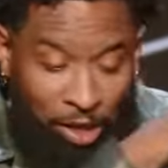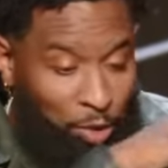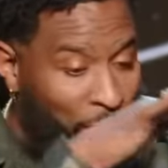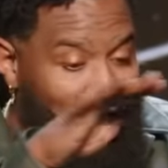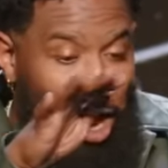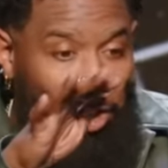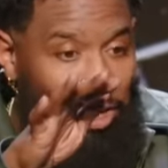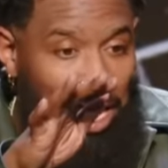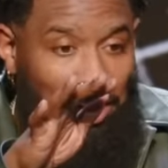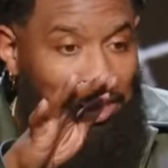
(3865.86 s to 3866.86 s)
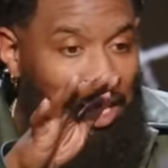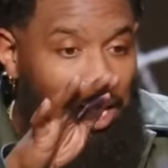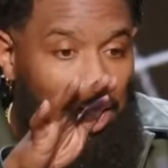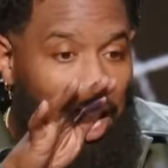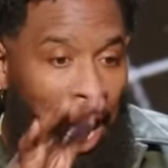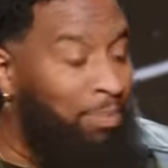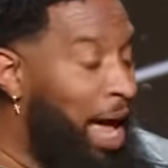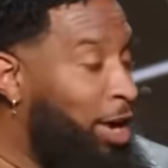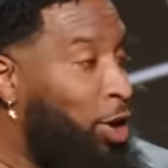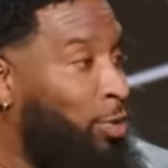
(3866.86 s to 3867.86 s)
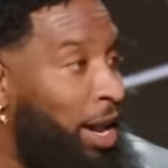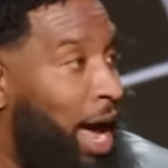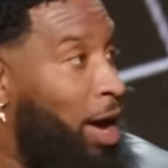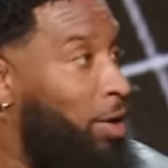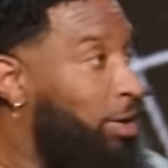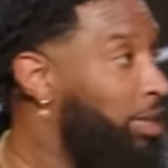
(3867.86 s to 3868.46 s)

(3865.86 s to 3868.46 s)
three of y'all going to catch it. I'm not going to run out.